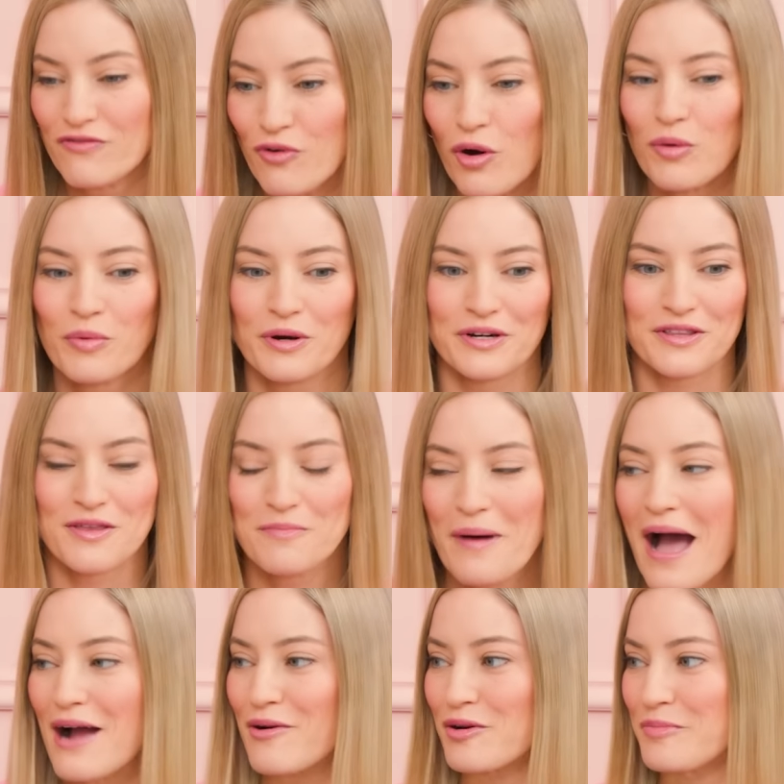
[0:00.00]
forward, the
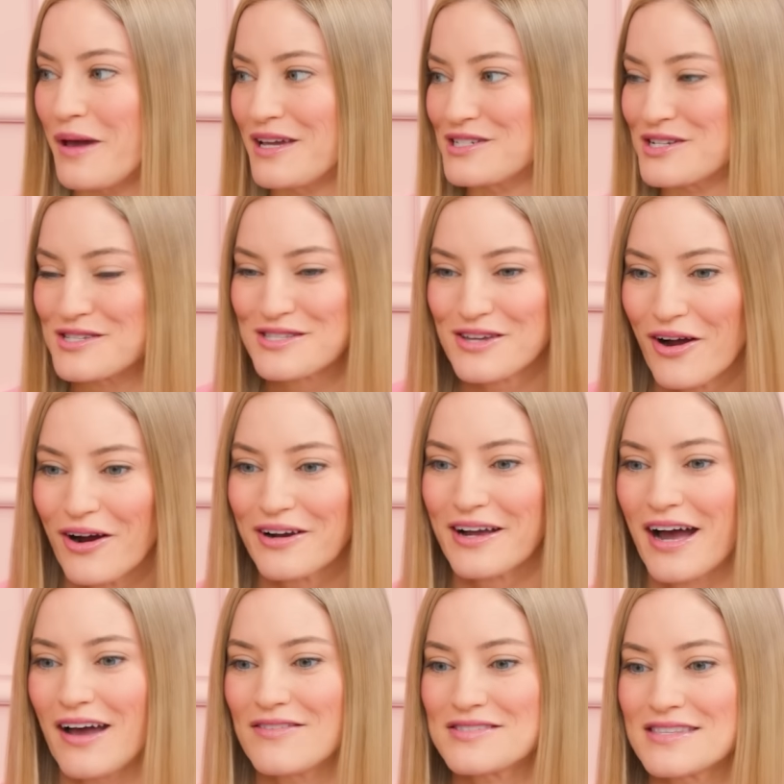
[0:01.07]
backward pages, the
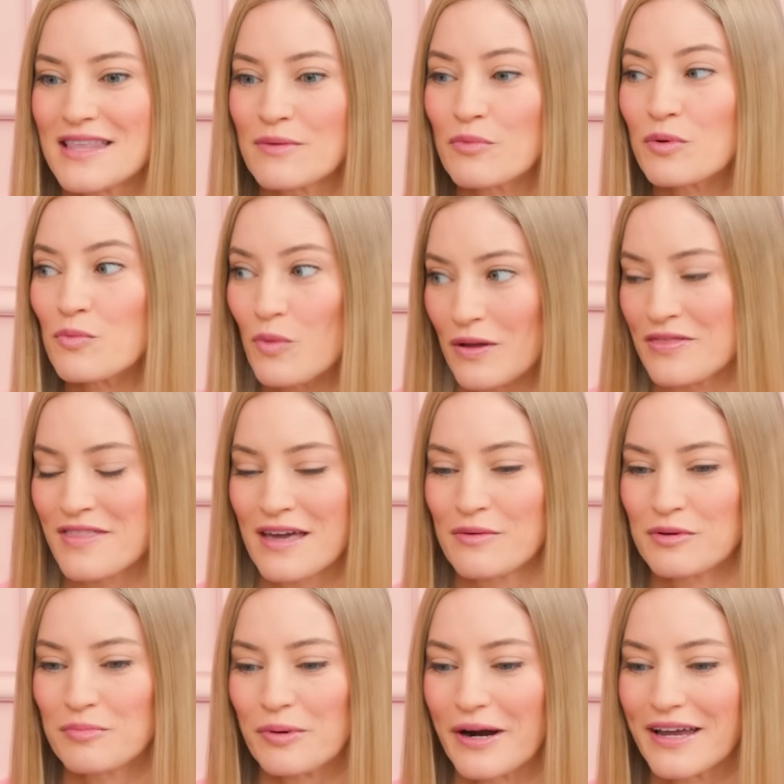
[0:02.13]
archives. And then when one thing
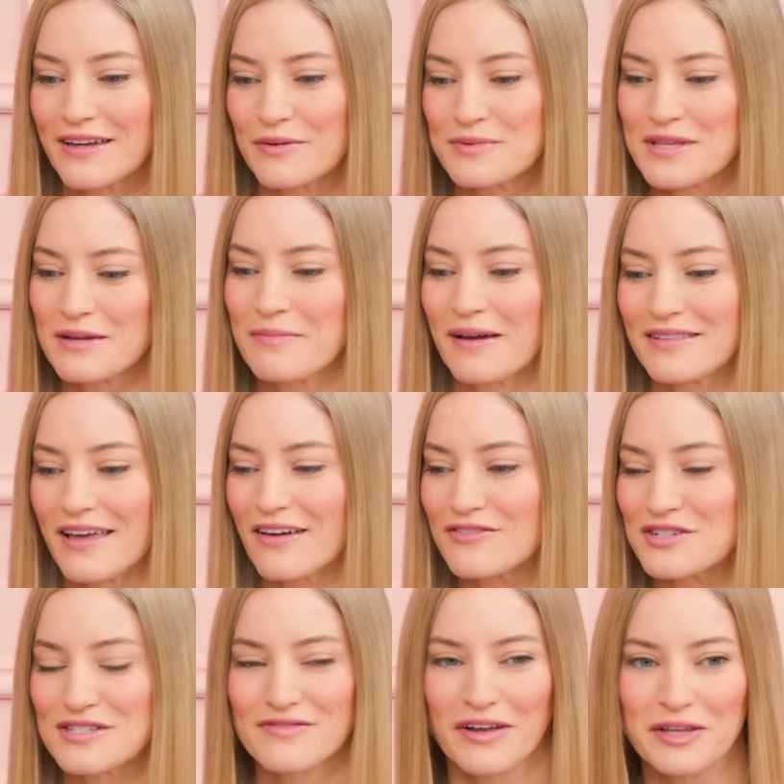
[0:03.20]
would break, it was like my life
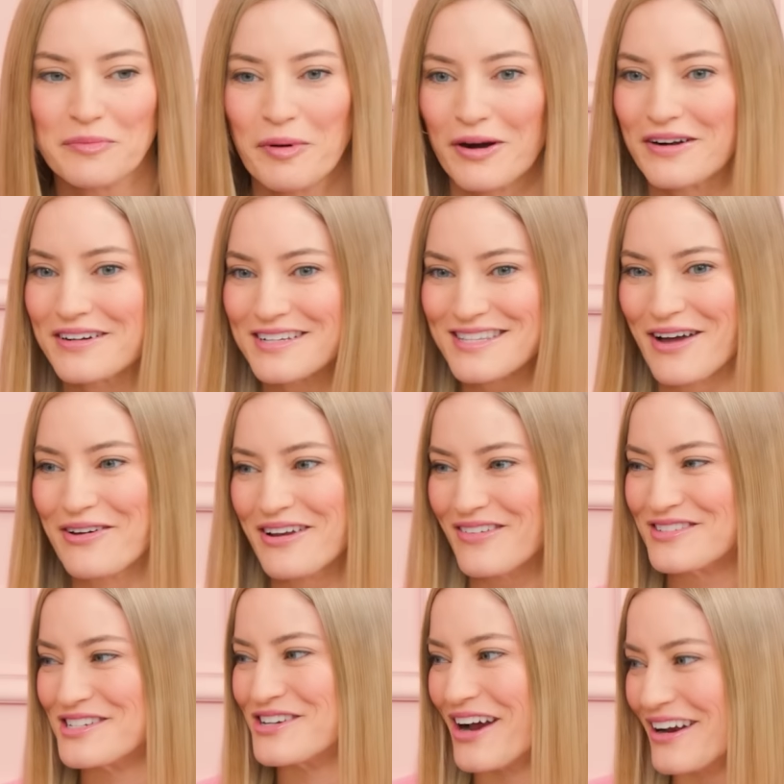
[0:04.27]
just fell apart because I would have
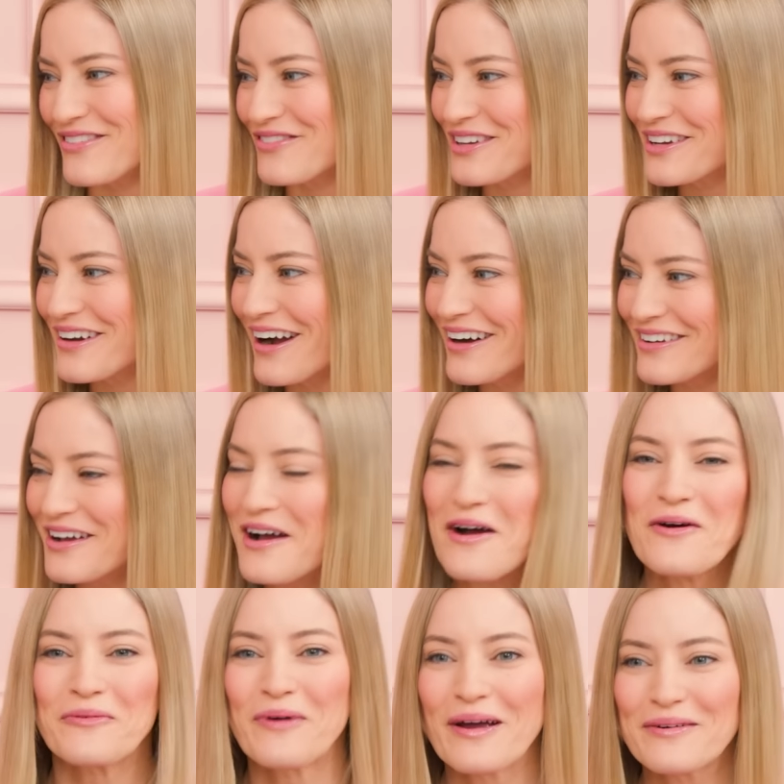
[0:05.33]
to try to figure out
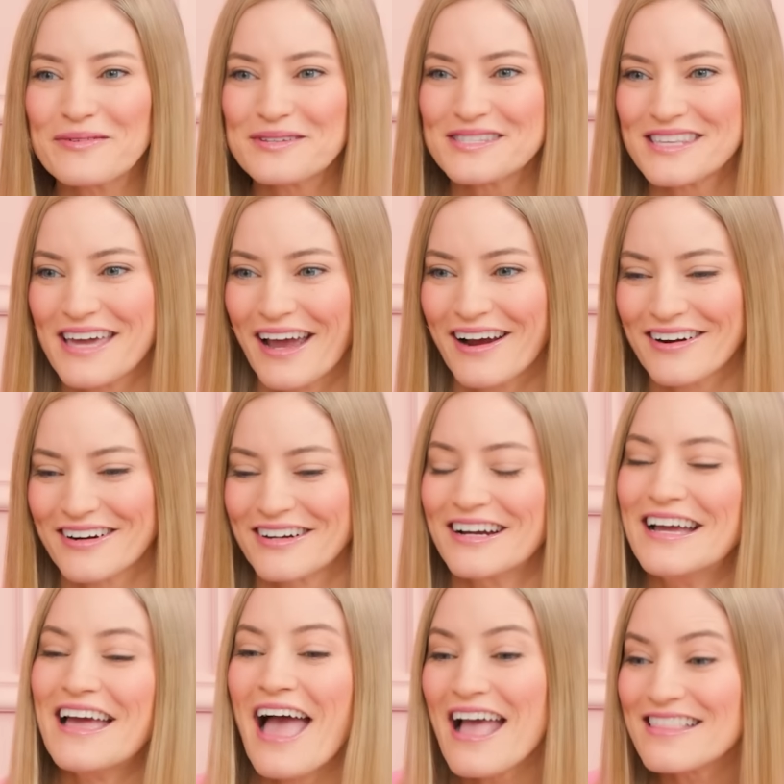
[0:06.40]
where was the error.
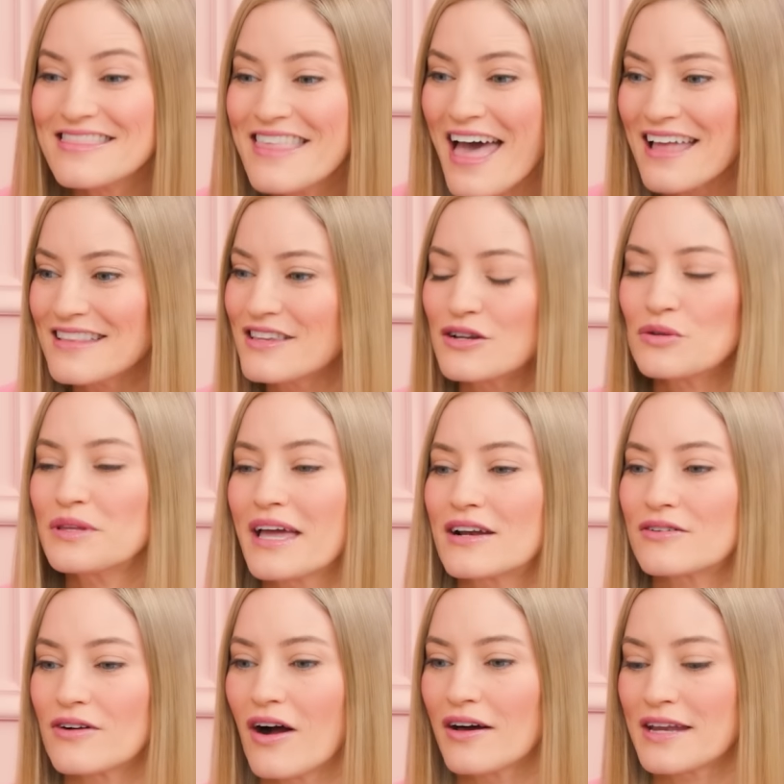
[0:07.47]
And then, you know,
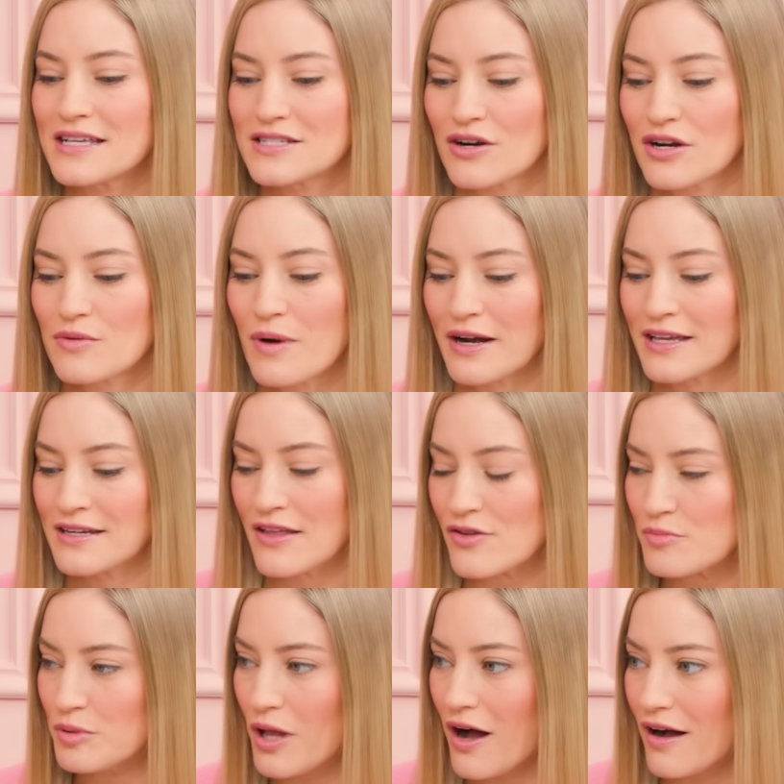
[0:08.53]
later on, I started running
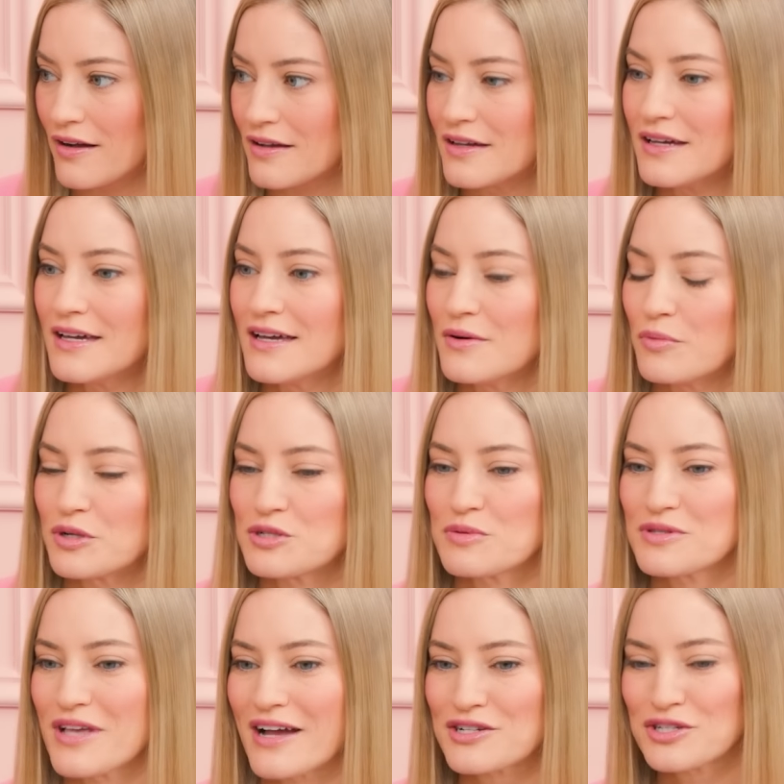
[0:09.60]
another blog, which
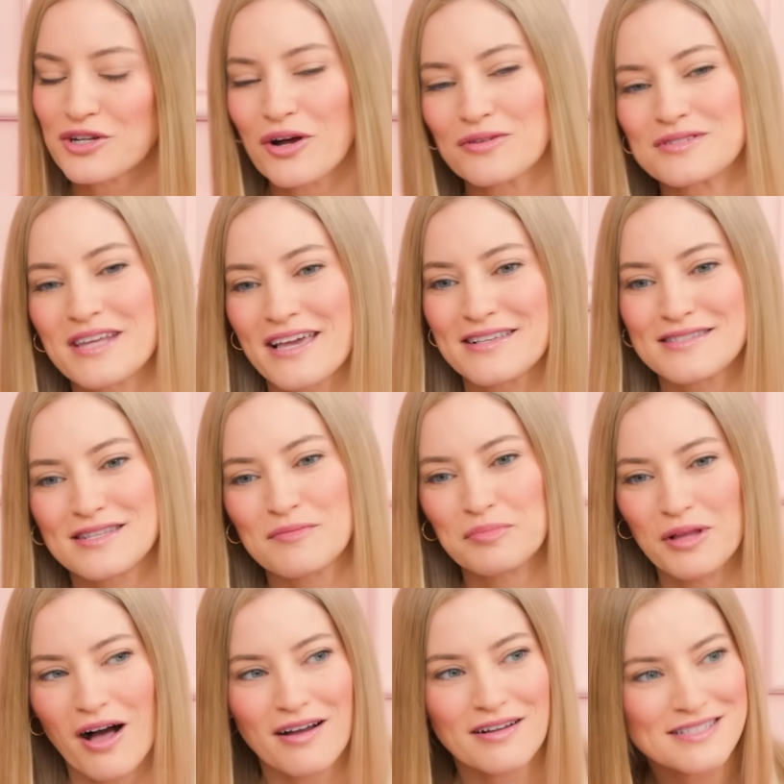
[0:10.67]
was actually called Tasty
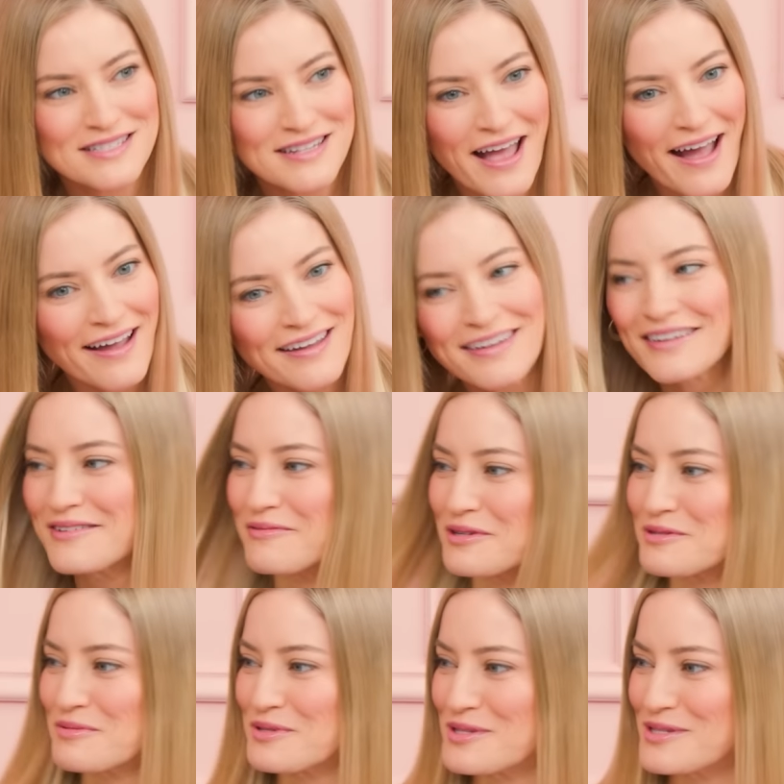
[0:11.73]
Blog Snack,
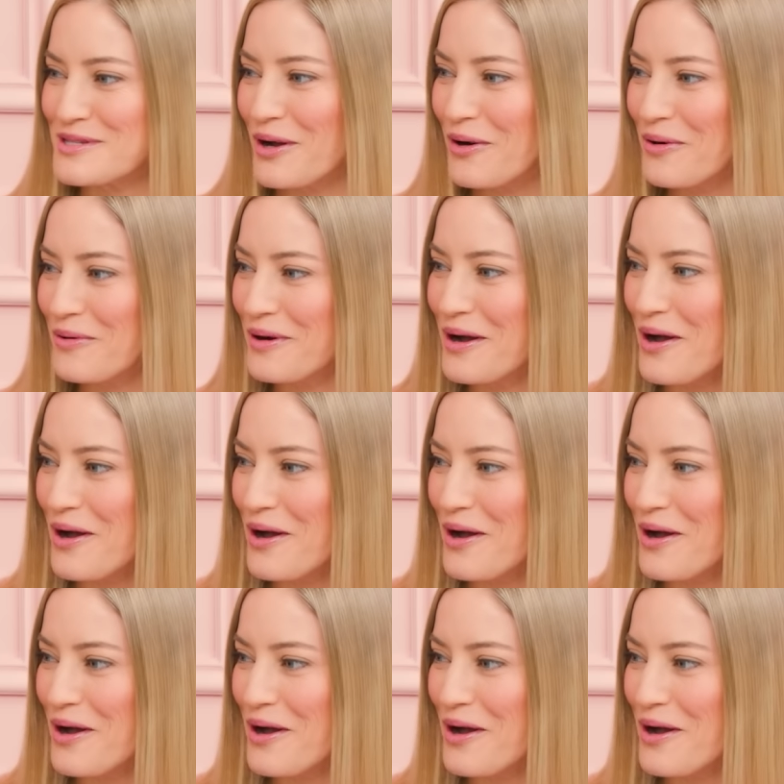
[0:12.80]
which was so